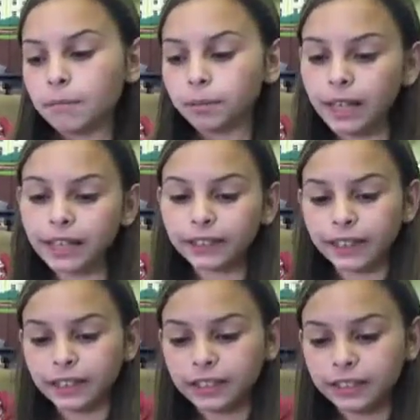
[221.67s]

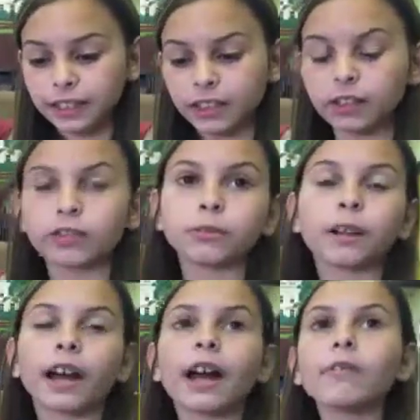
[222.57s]
Platelets go to
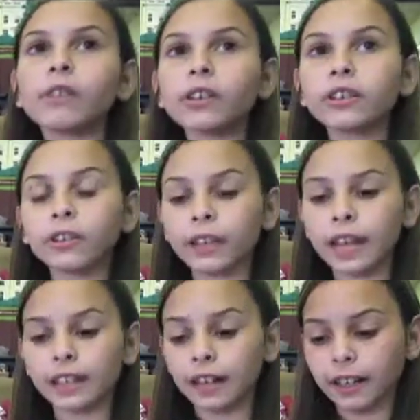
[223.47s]
wherever you
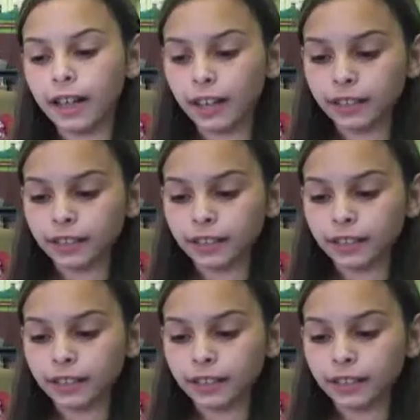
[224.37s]
get a cut.